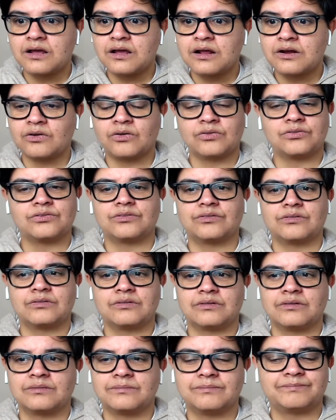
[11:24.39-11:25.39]
Not...
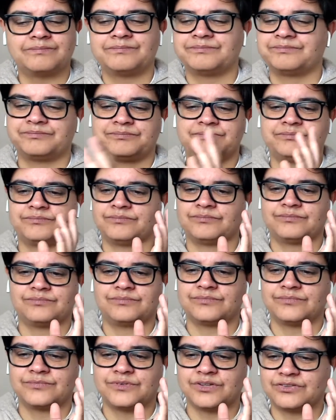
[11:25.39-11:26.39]

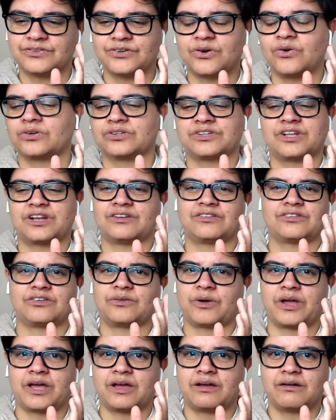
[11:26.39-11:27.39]
The dog didn't do
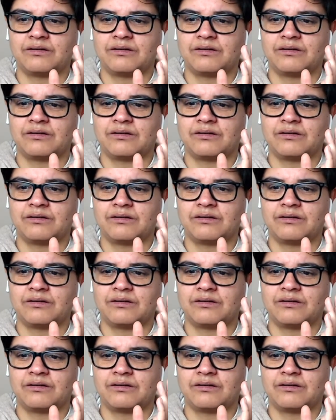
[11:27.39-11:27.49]
it.